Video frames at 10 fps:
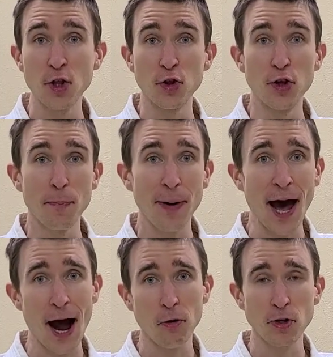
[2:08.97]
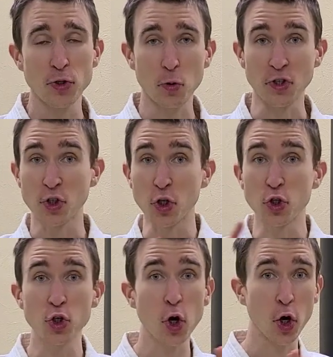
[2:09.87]
the power source, the
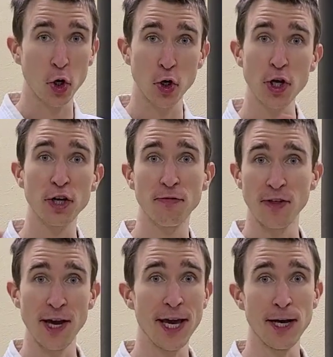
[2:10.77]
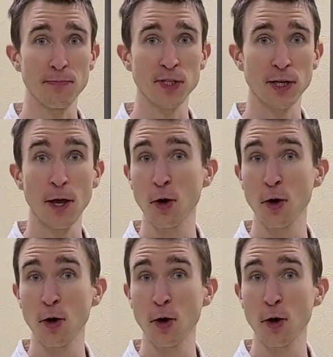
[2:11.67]
turning of the hips.